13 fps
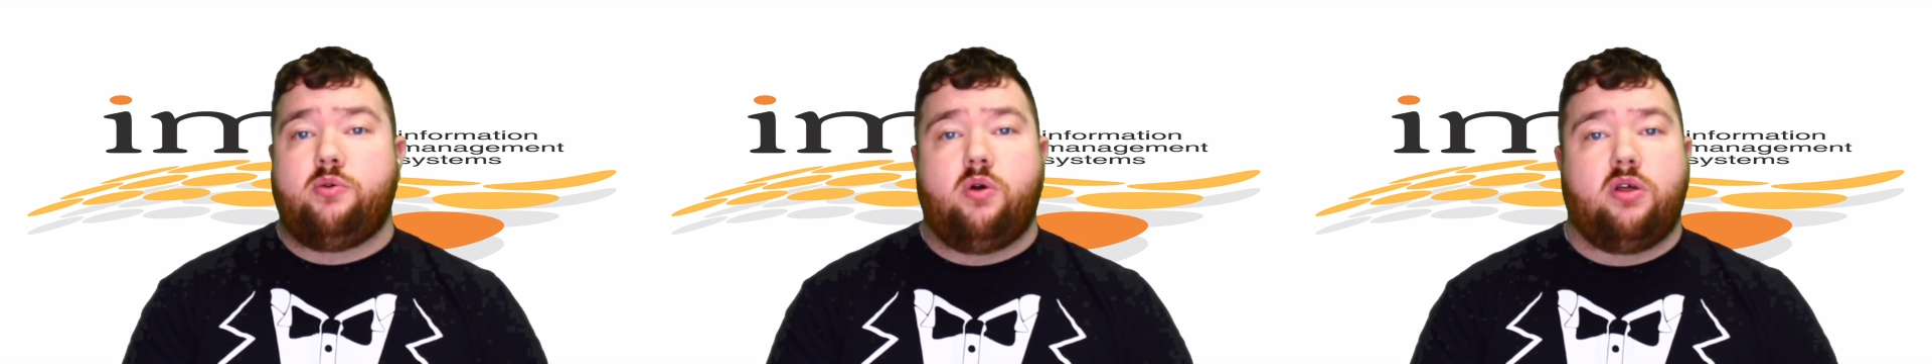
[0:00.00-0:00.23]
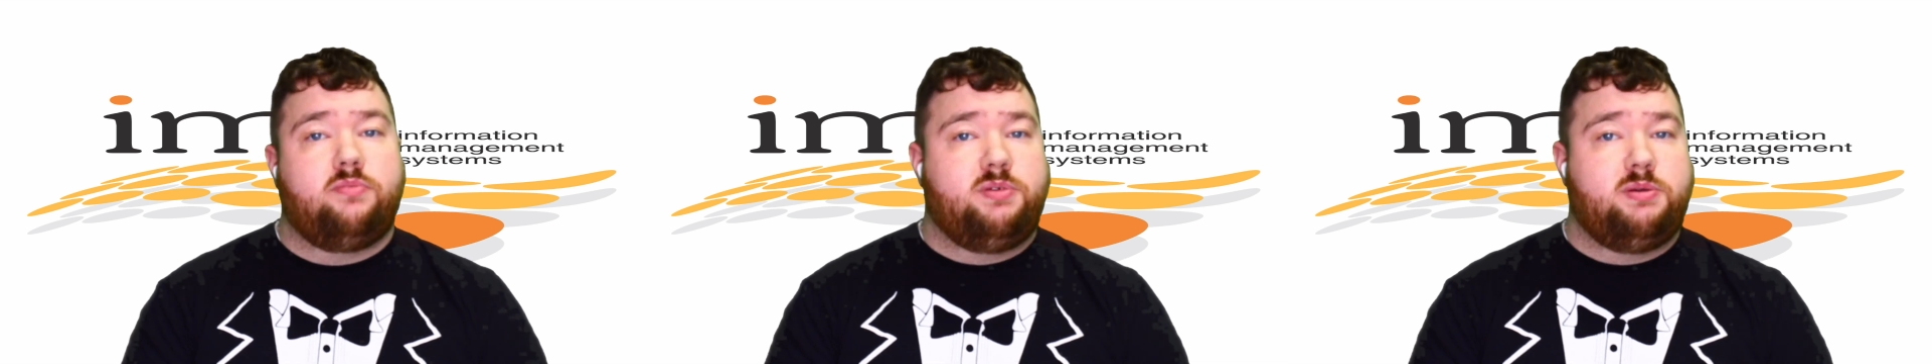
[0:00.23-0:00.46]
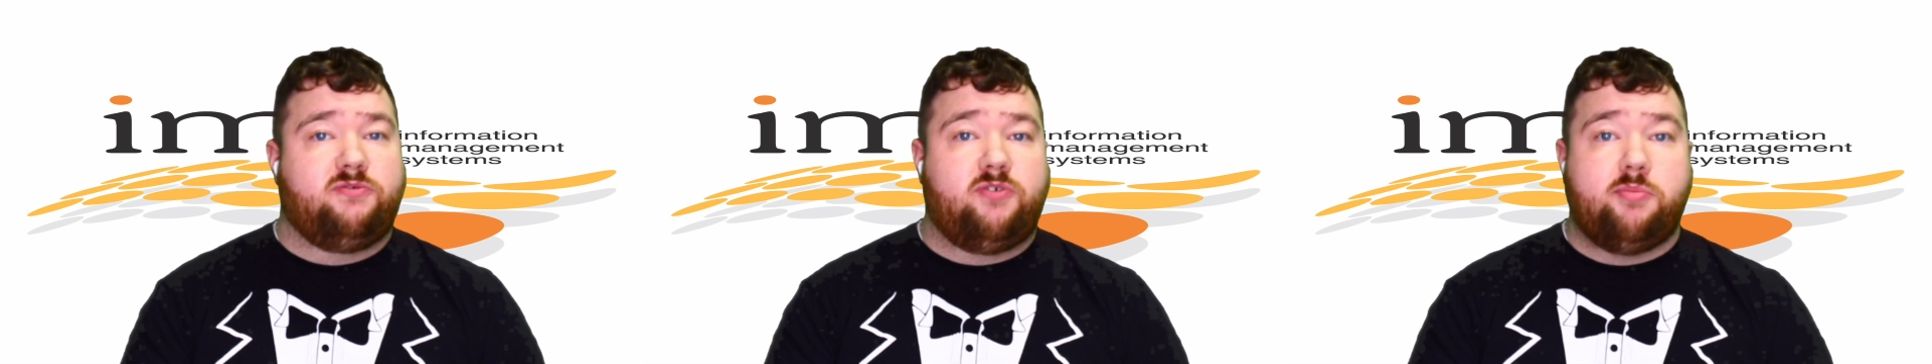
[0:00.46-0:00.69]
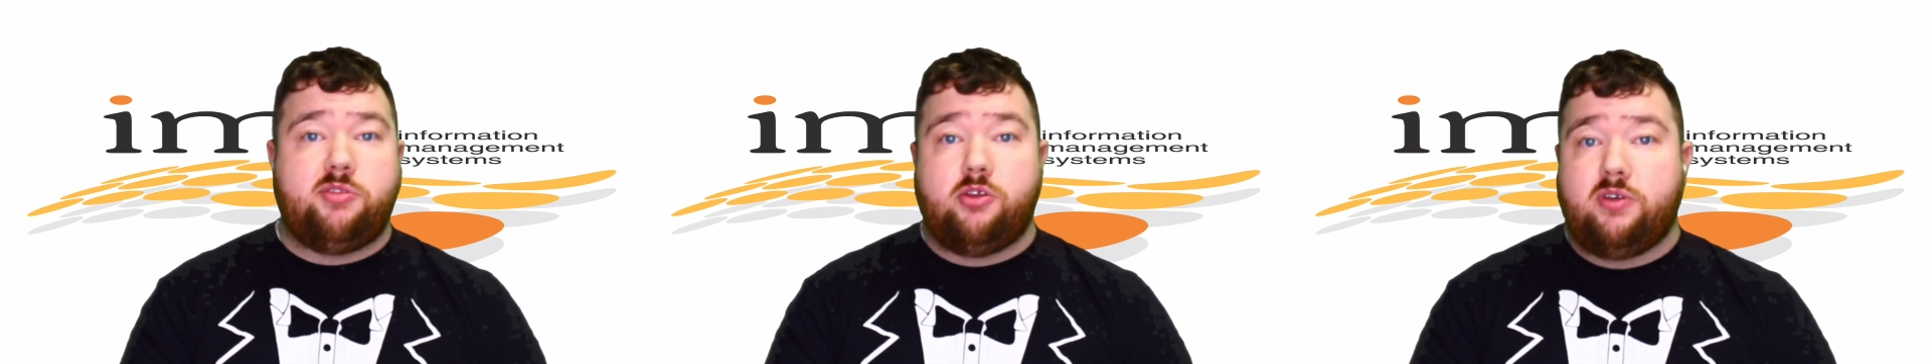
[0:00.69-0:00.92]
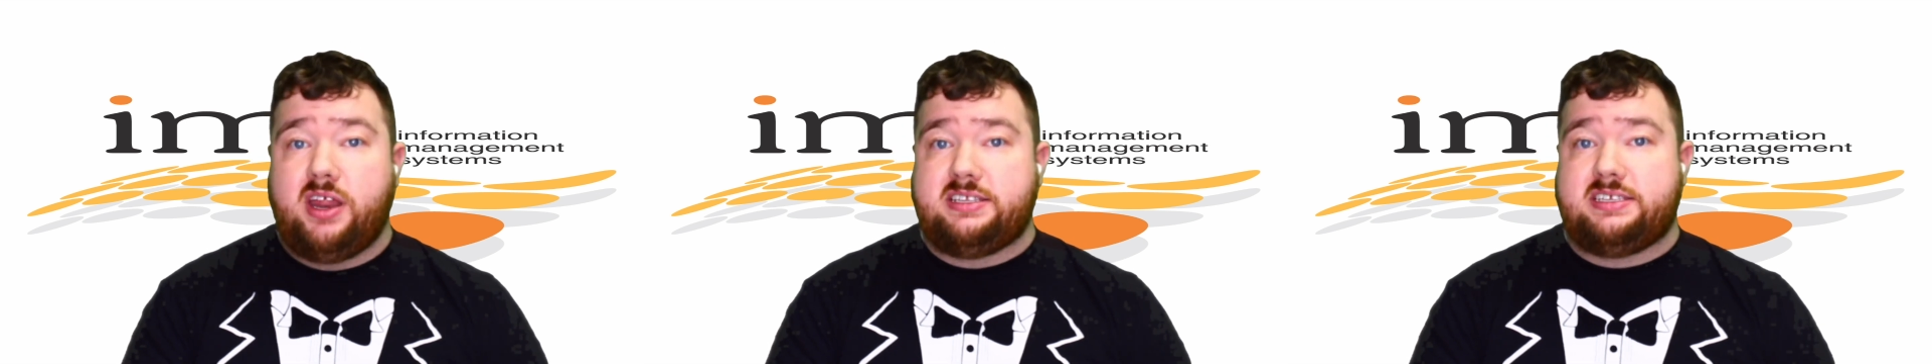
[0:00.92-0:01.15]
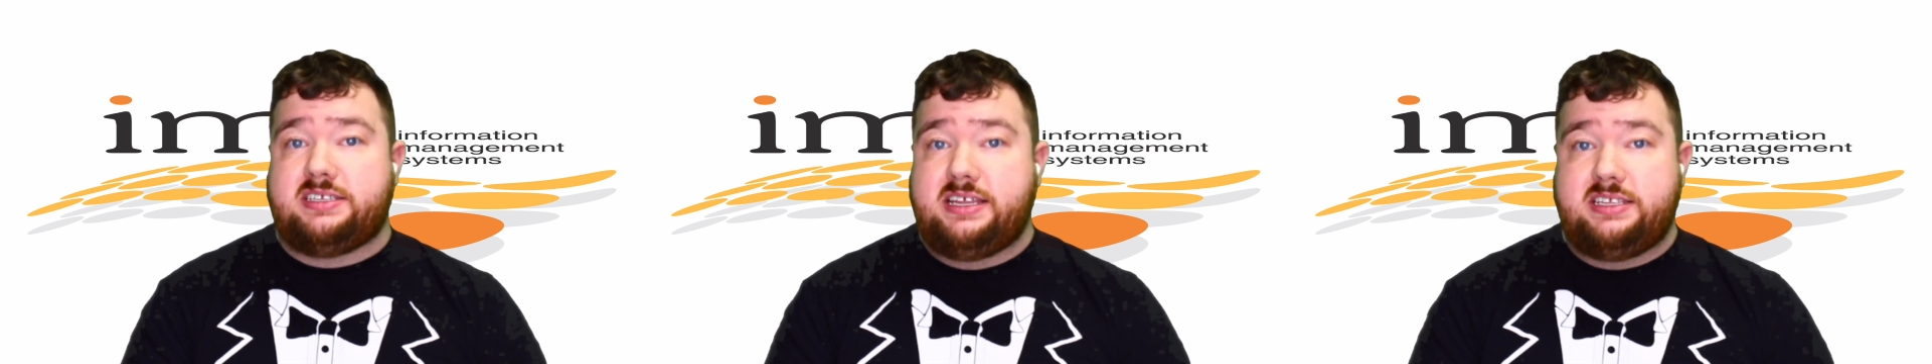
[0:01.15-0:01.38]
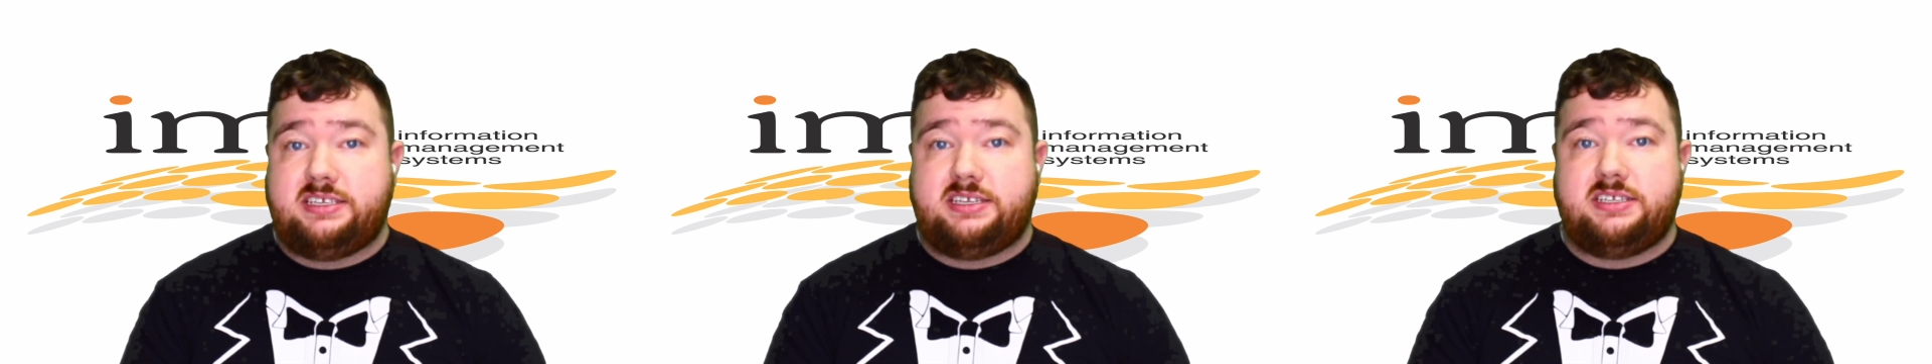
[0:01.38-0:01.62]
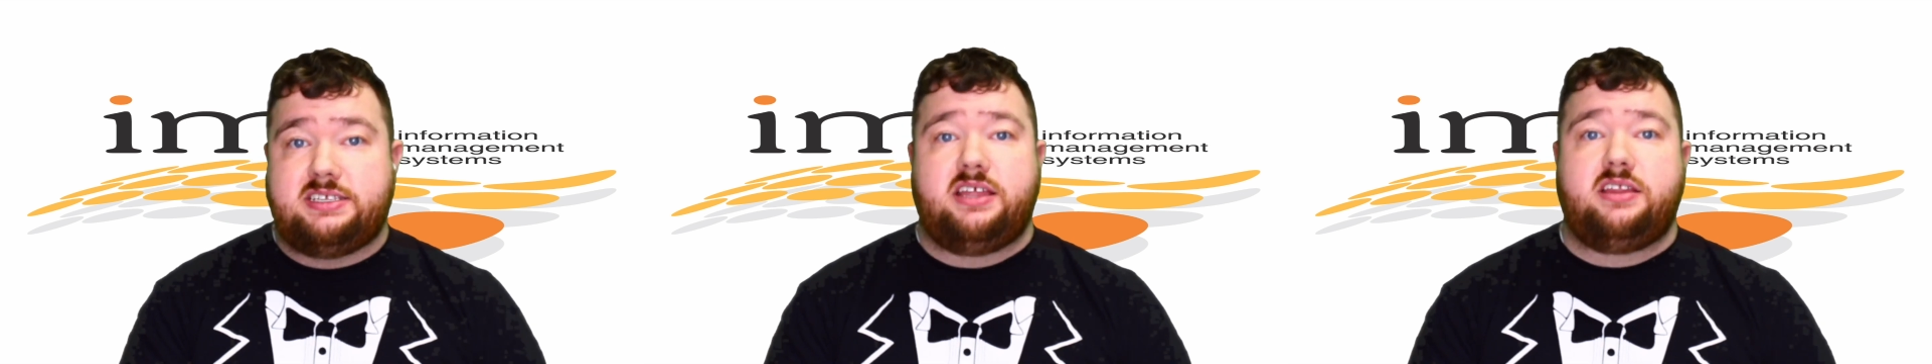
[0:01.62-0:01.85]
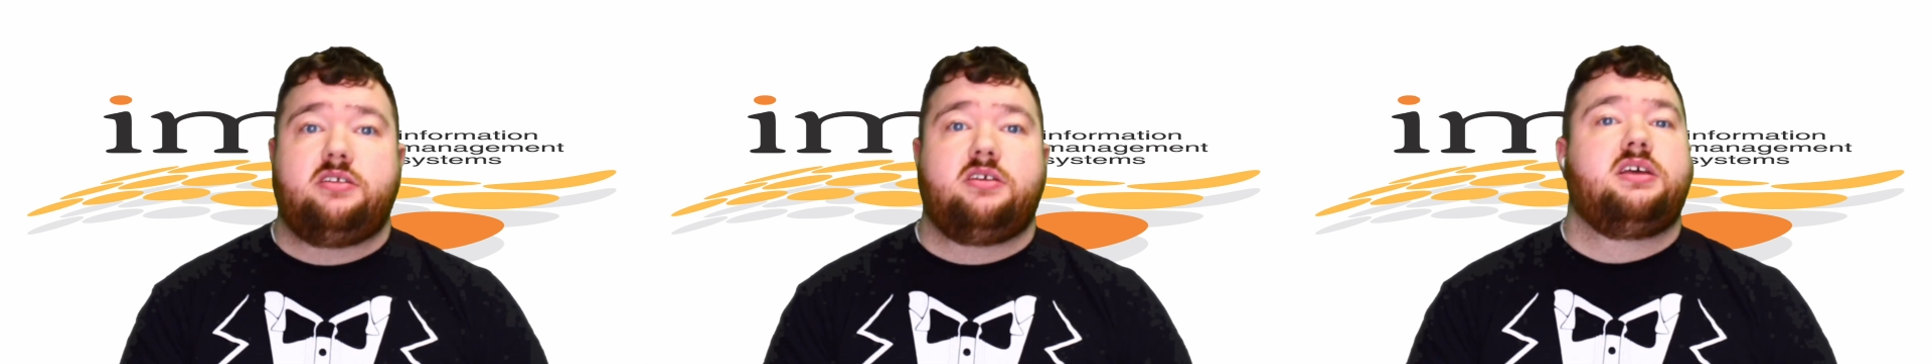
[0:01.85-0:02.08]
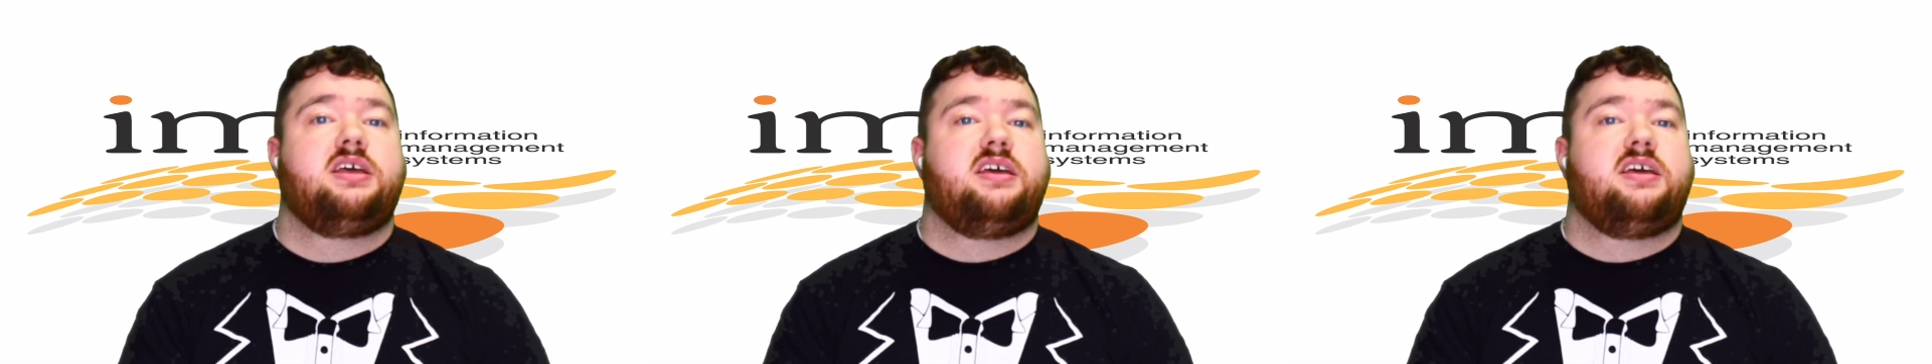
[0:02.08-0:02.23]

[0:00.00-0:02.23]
want people from the United States to send,